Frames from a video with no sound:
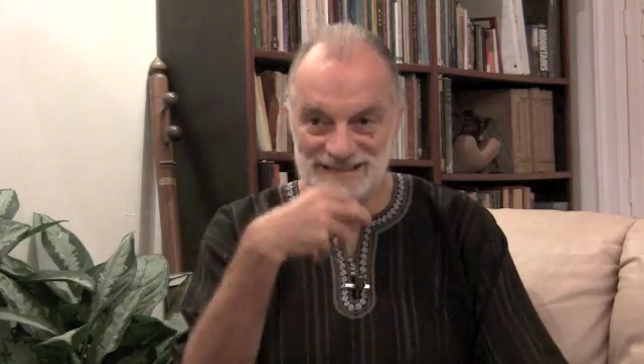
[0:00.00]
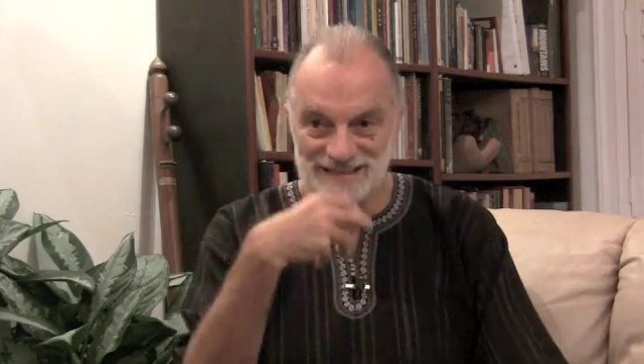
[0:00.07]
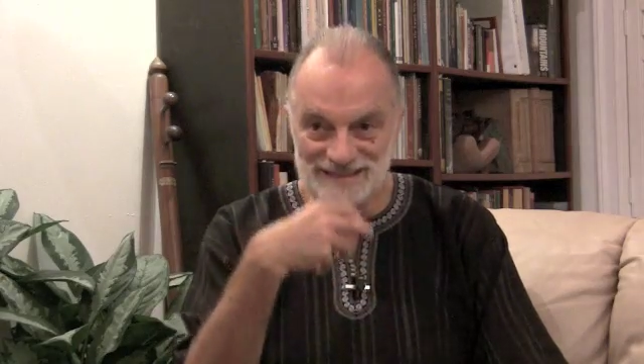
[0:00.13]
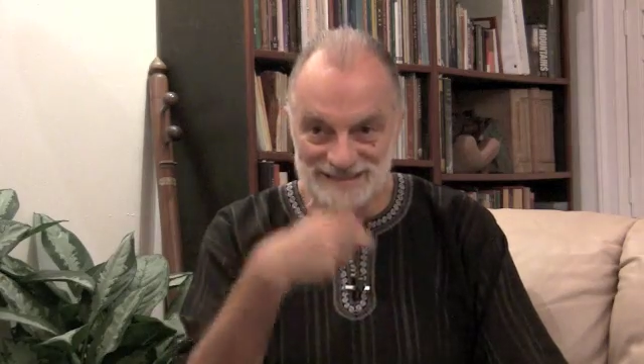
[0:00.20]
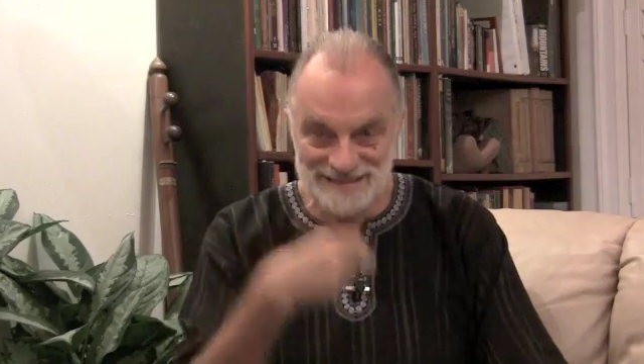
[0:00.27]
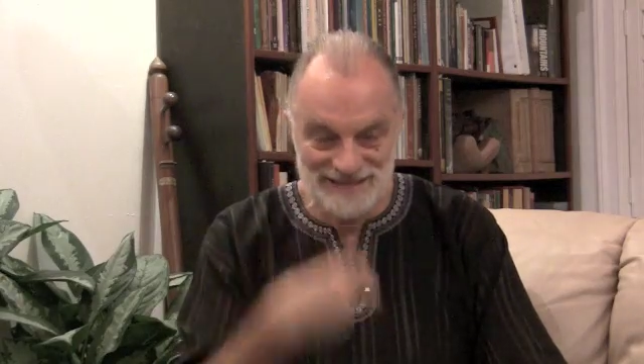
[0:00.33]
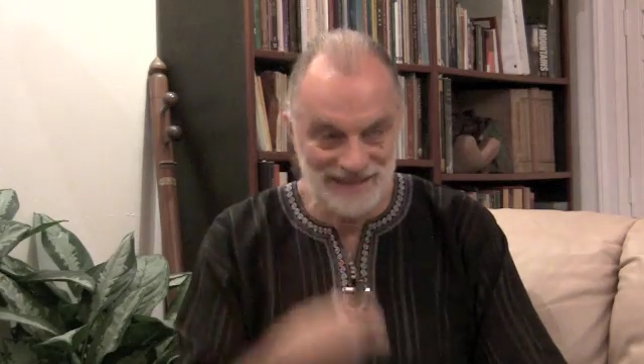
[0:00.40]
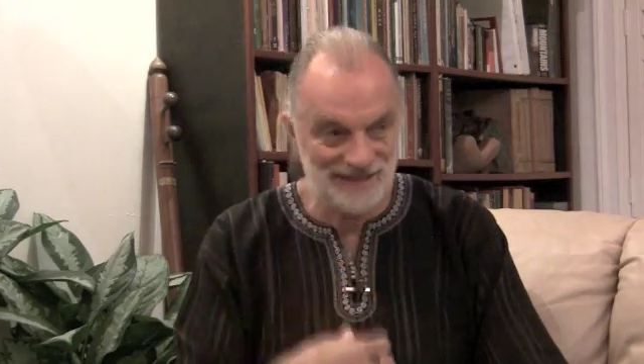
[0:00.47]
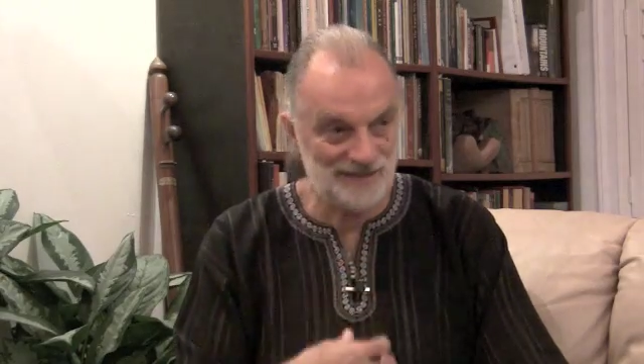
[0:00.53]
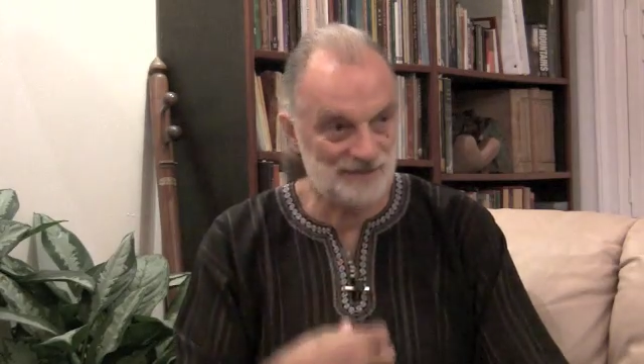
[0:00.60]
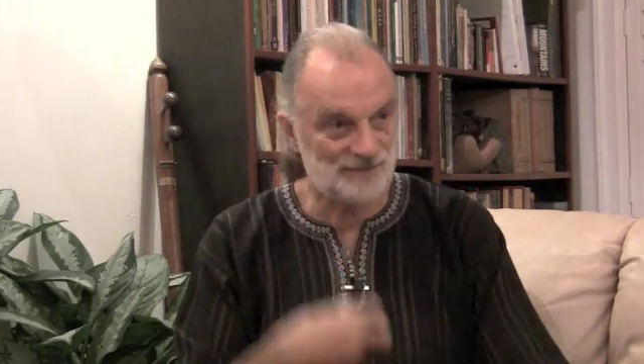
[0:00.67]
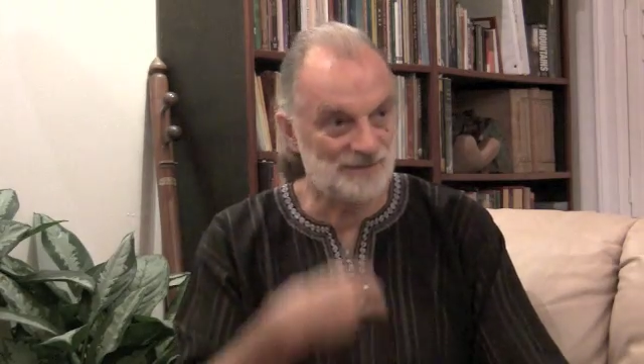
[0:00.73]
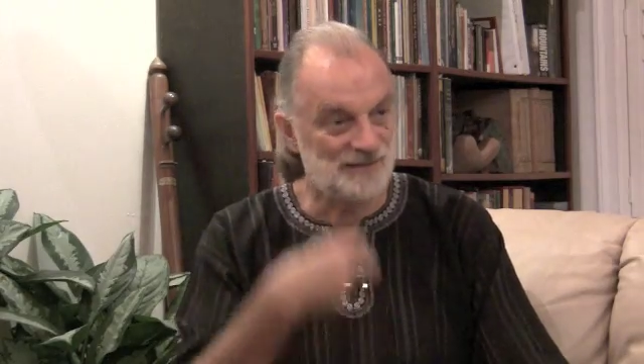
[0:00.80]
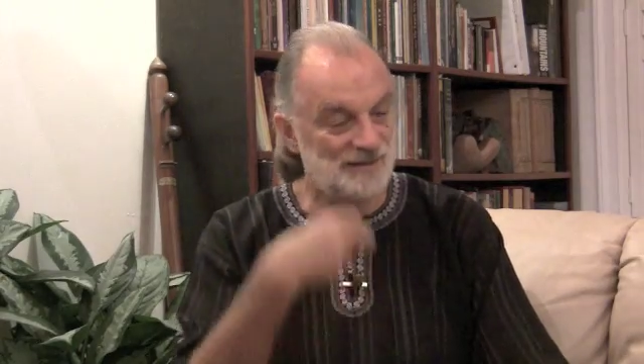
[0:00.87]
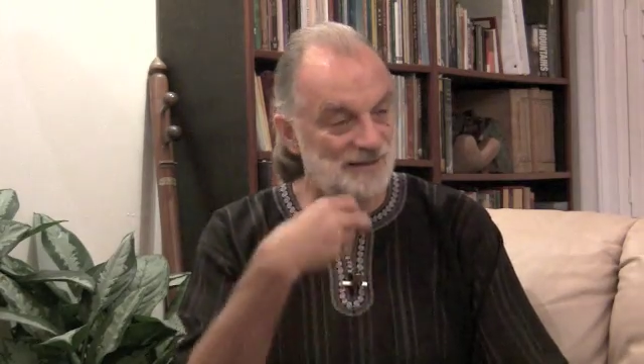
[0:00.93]

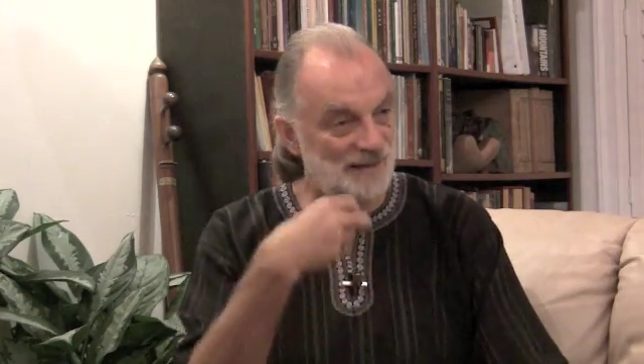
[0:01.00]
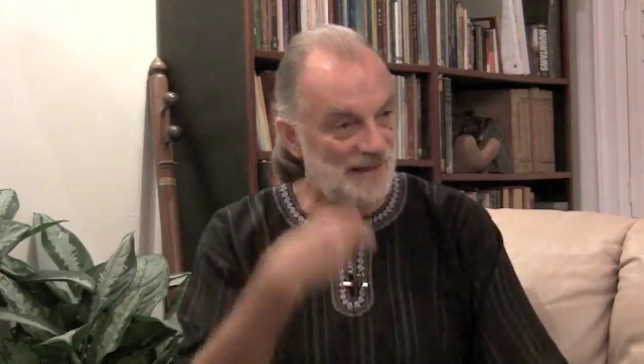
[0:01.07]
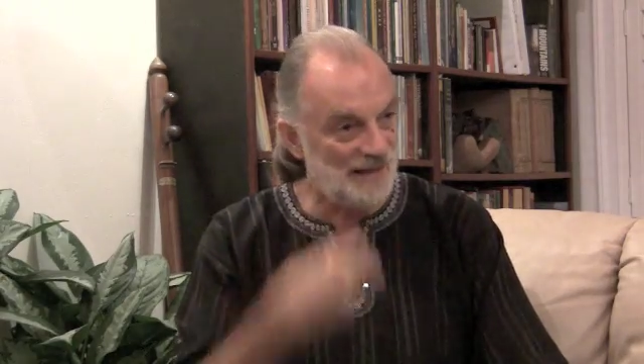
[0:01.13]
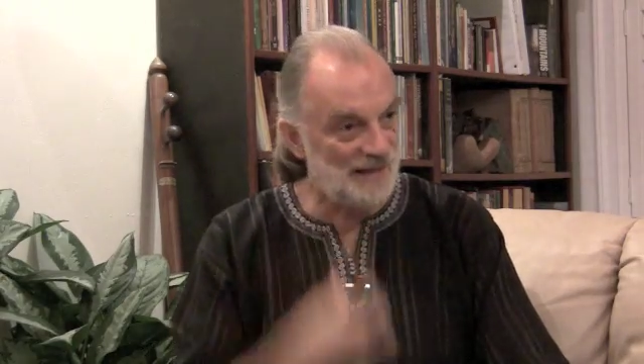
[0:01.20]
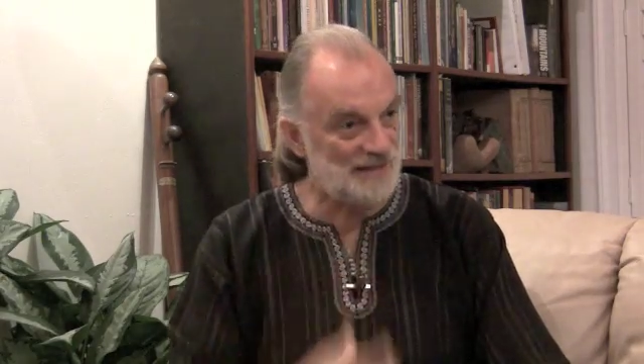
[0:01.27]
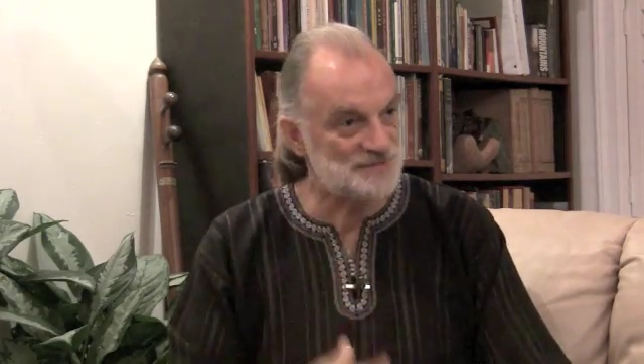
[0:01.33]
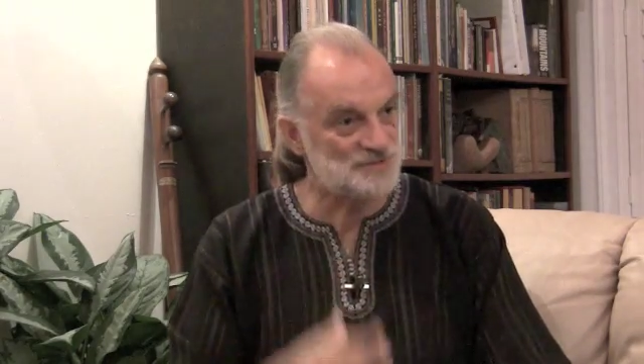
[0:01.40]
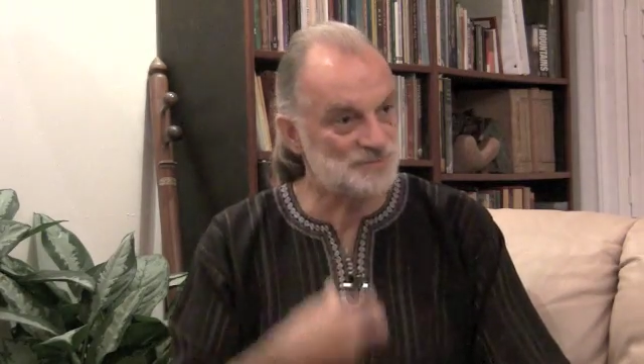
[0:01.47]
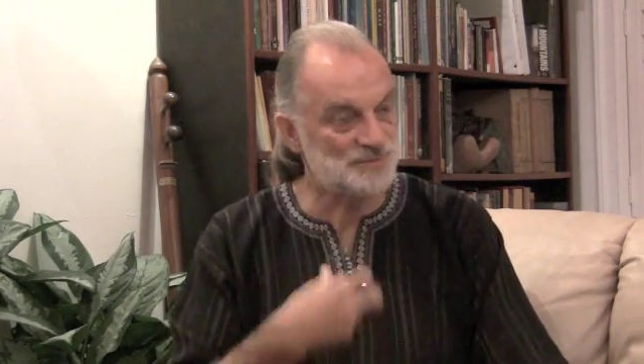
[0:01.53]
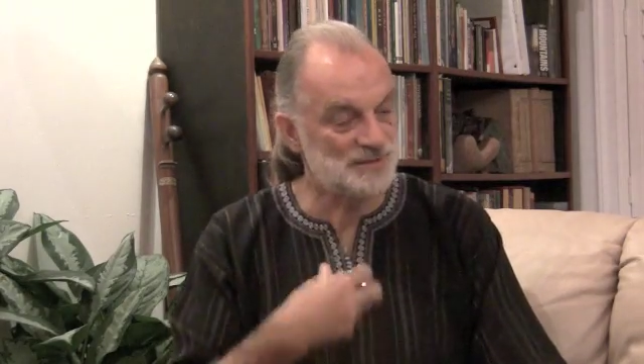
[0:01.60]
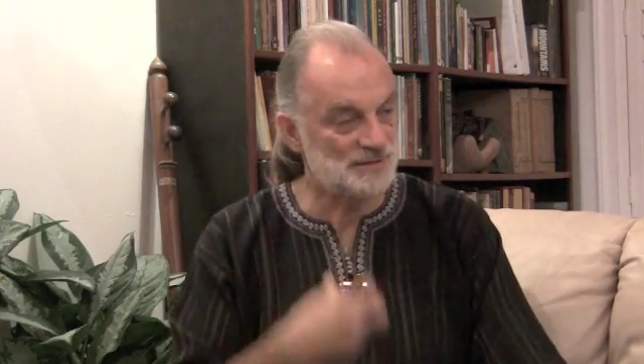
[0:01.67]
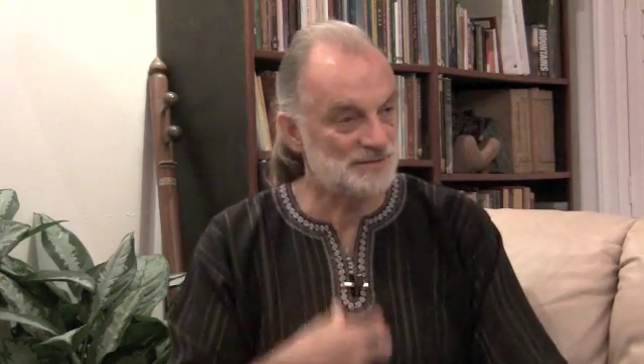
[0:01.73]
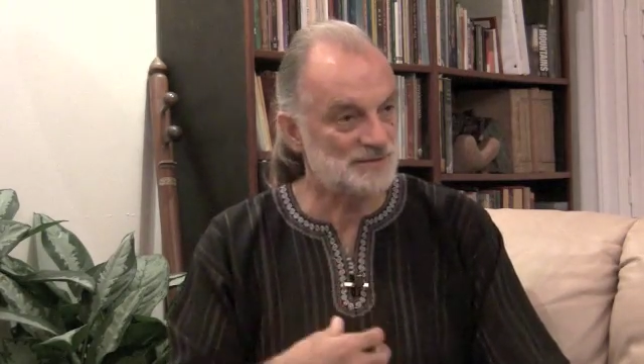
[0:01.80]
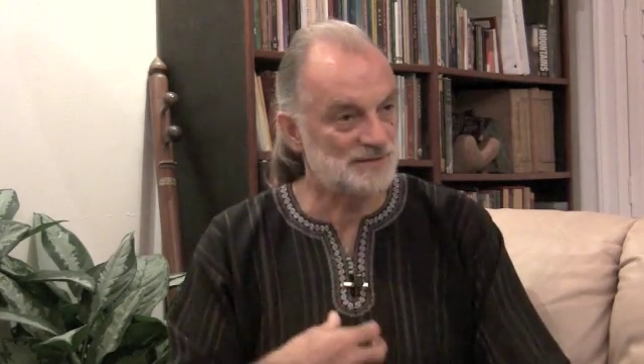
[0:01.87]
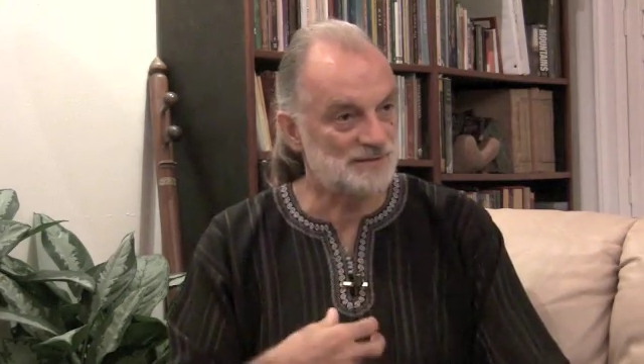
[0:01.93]
now, as we
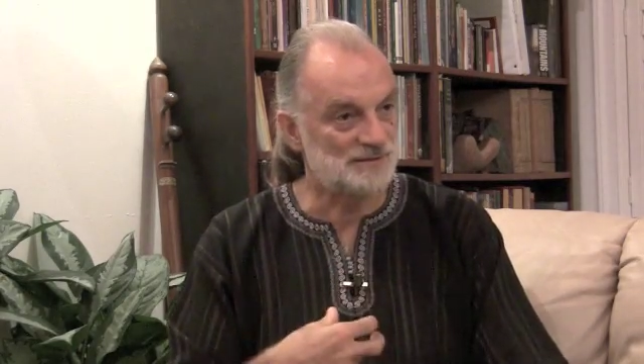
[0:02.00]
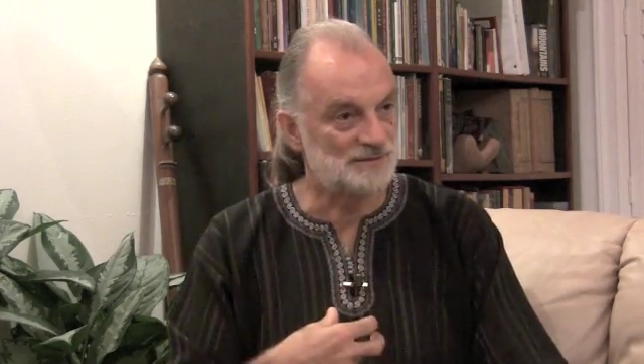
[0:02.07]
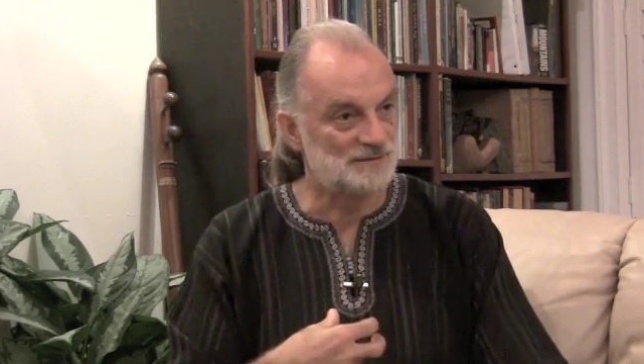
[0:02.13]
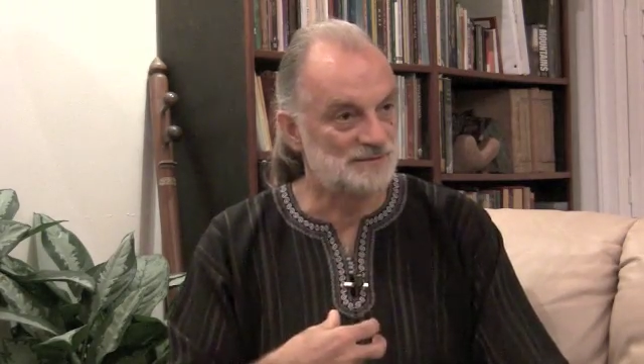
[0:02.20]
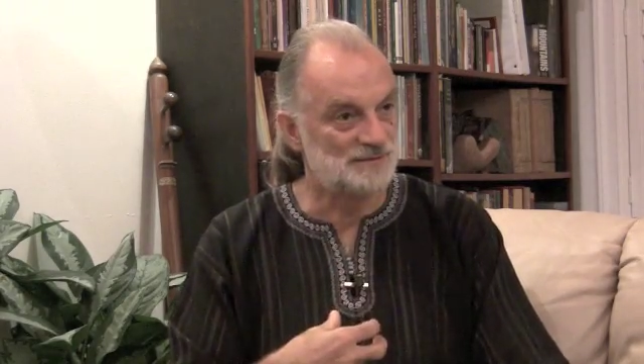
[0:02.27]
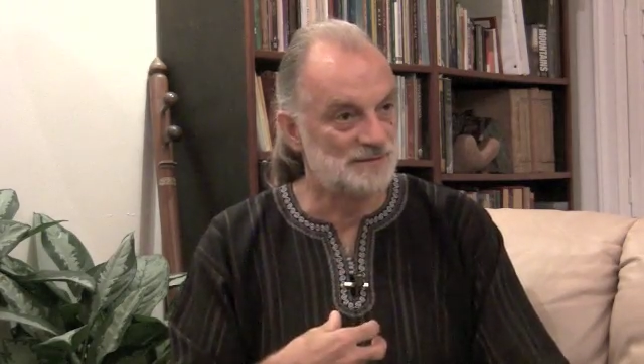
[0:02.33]
are?